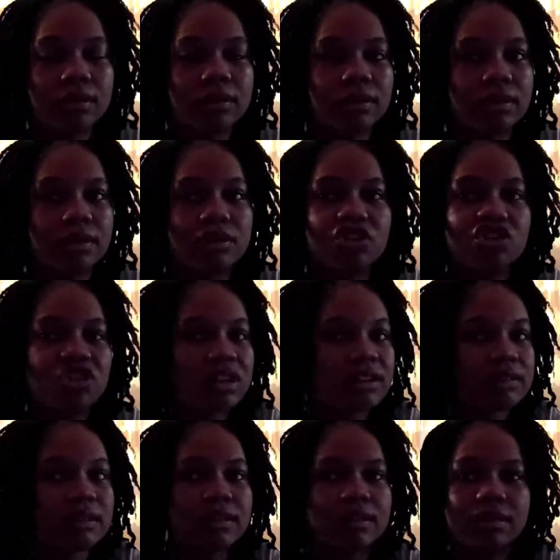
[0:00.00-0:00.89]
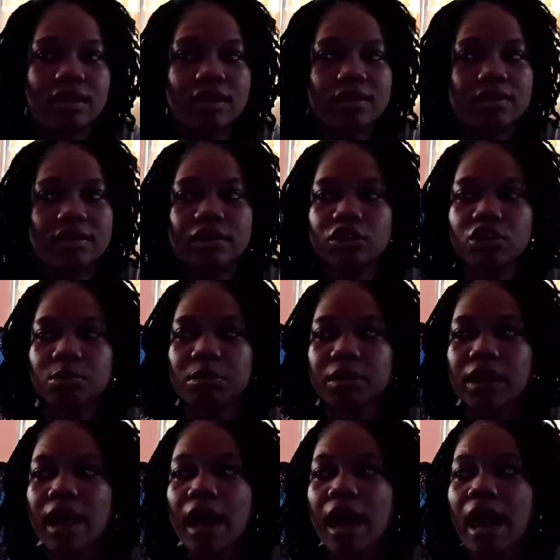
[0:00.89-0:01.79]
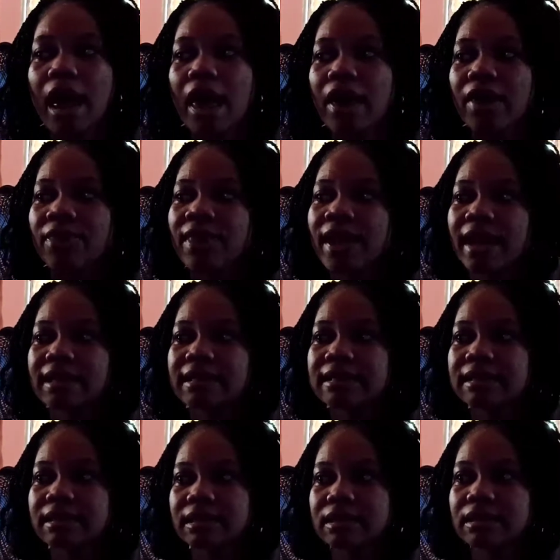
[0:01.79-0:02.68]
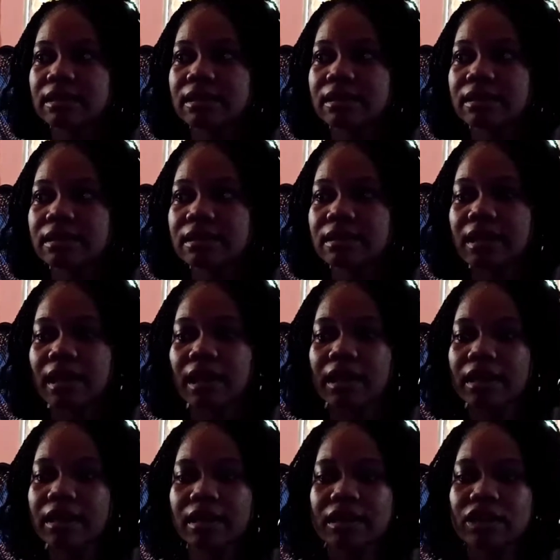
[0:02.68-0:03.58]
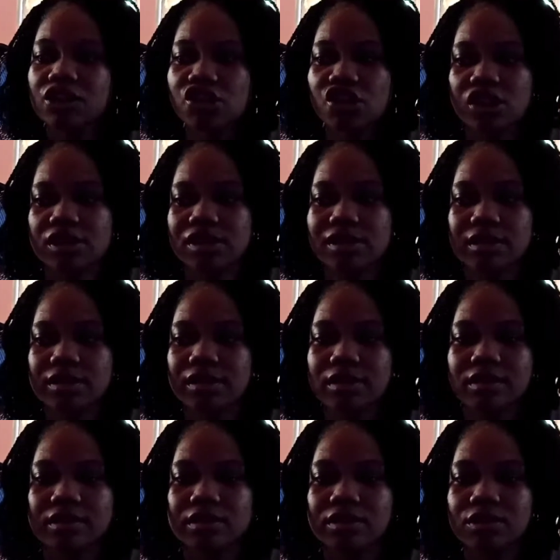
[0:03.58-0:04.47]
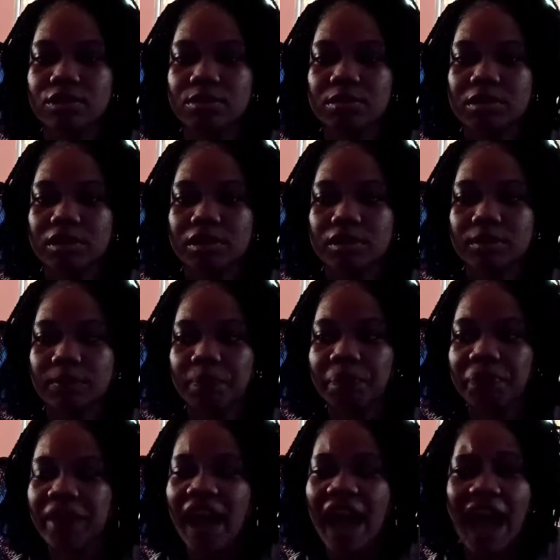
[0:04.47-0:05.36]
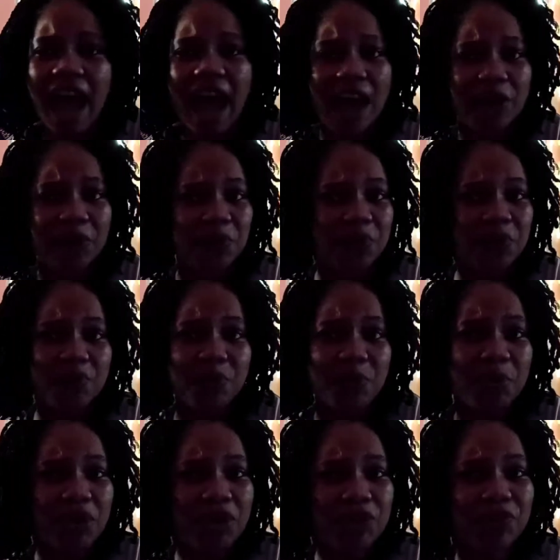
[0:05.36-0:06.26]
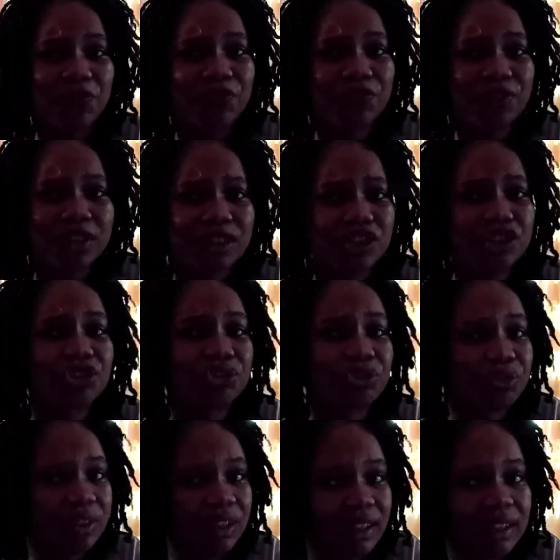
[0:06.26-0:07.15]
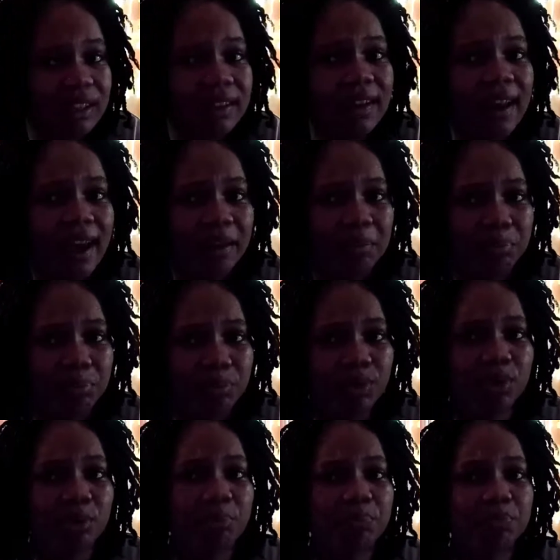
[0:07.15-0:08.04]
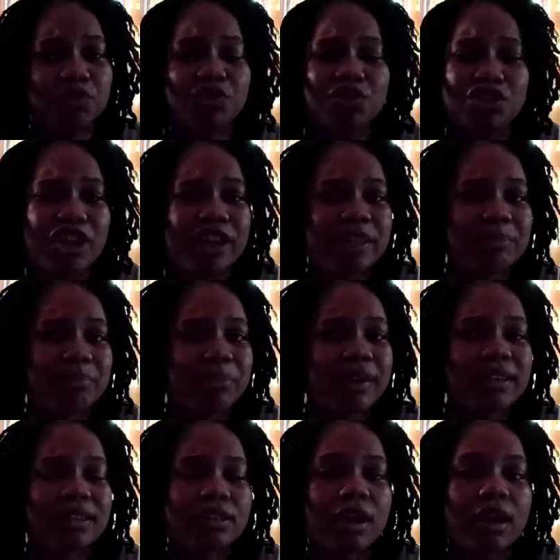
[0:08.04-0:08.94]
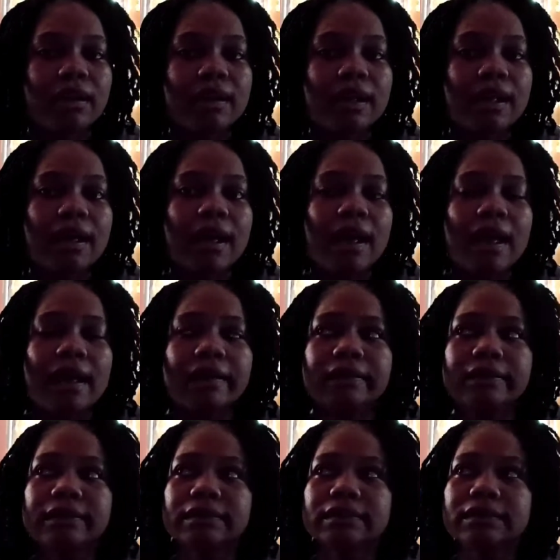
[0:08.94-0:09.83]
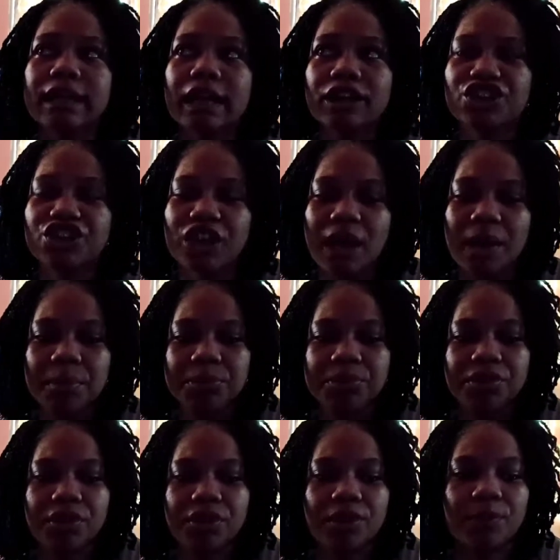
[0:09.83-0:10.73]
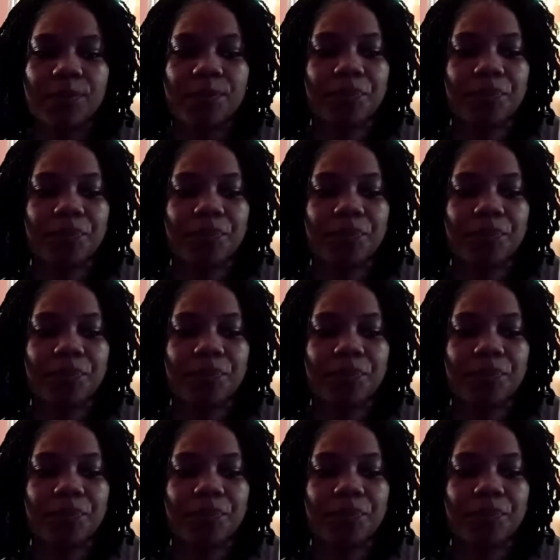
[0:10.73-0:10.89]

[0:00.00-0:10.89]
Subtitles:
It's just disgusting to me. That's it. Like, it's just disgusting to me. I don't even want to finish read that book just based on that chapter.